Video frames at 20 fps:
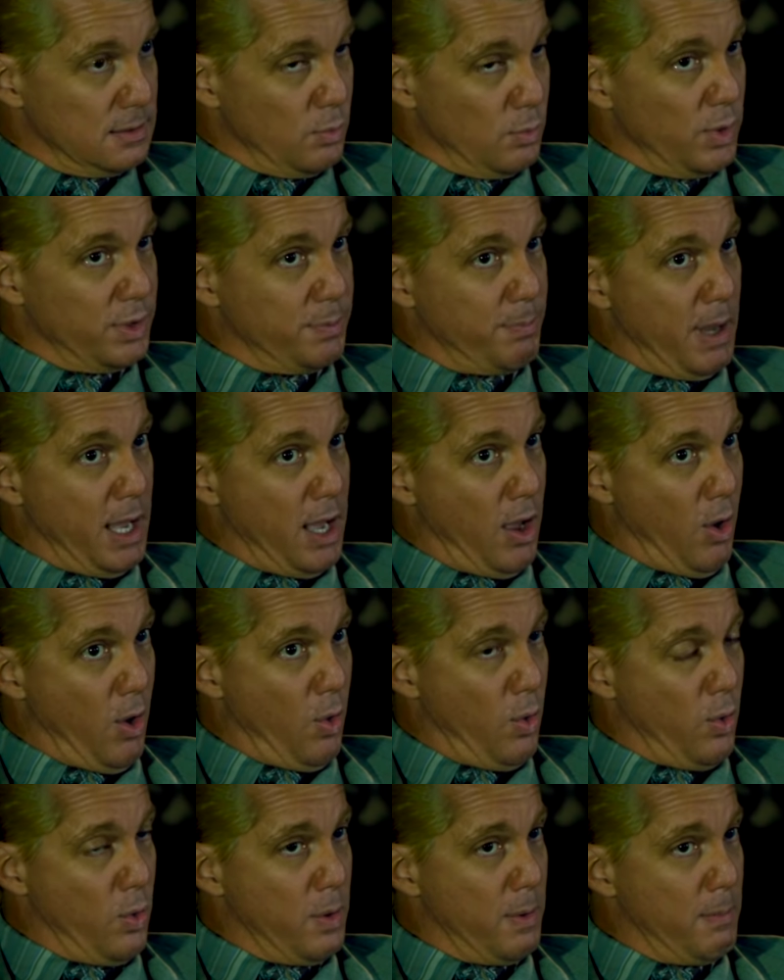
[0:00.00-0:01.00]
with my
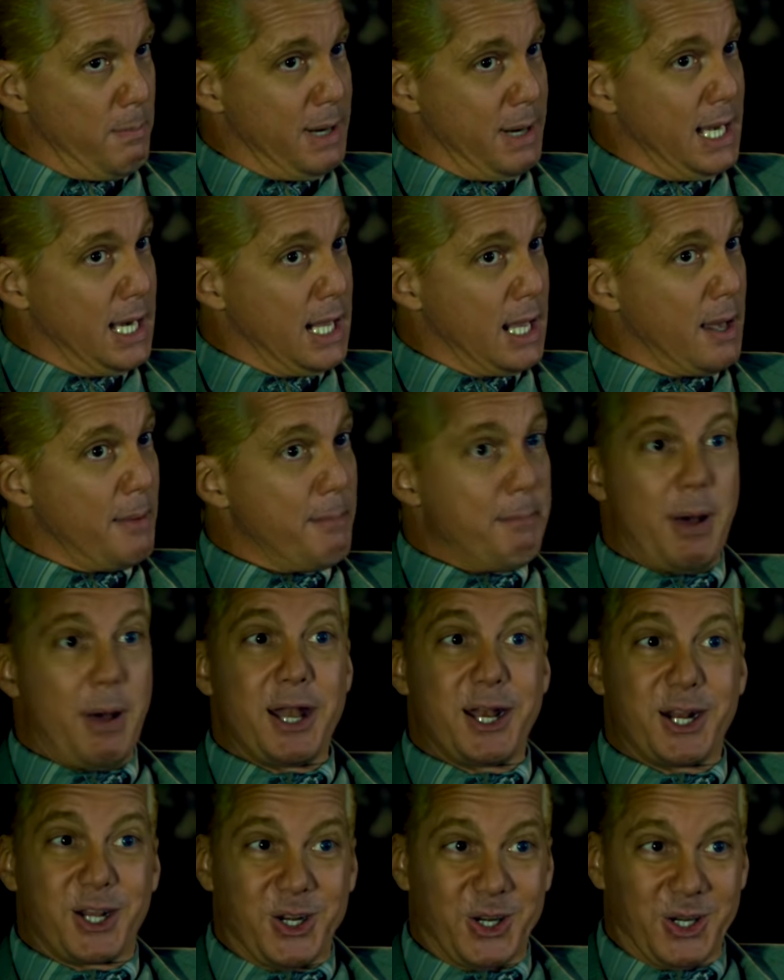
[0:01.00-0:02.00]
own media
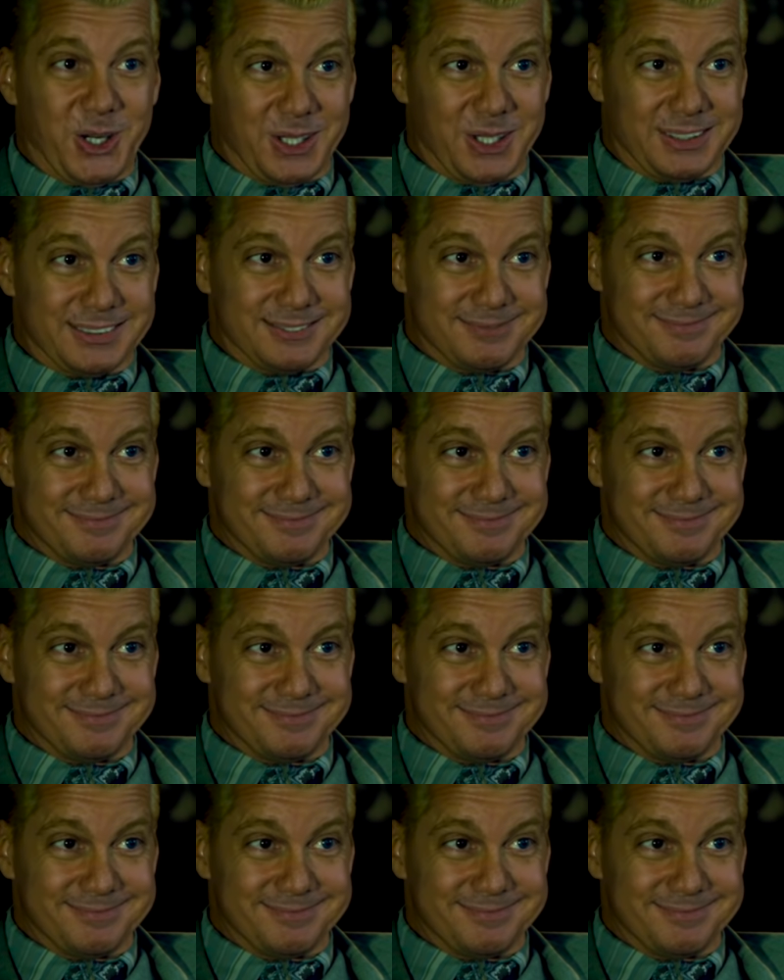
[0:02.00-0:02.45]
moniker.